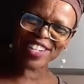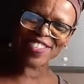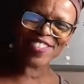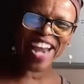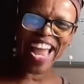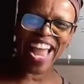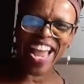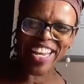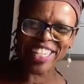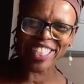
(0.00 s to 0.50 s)

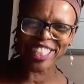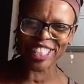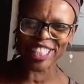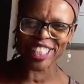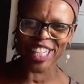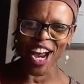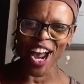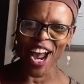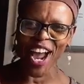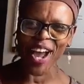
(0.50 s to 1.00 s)
Great
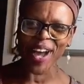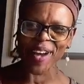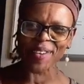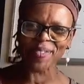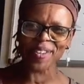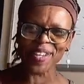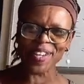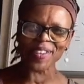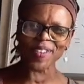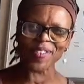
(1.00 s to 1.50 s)
job,
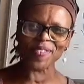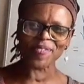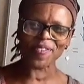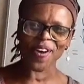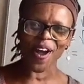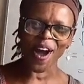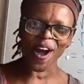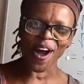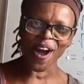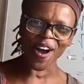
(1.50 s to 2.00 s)
you
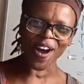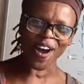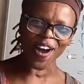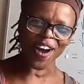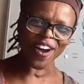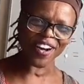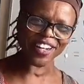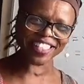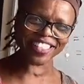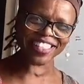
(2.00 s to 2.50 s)

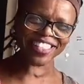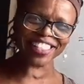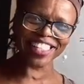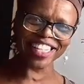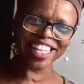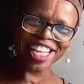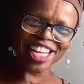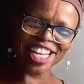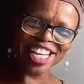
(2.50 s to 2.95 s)
folks.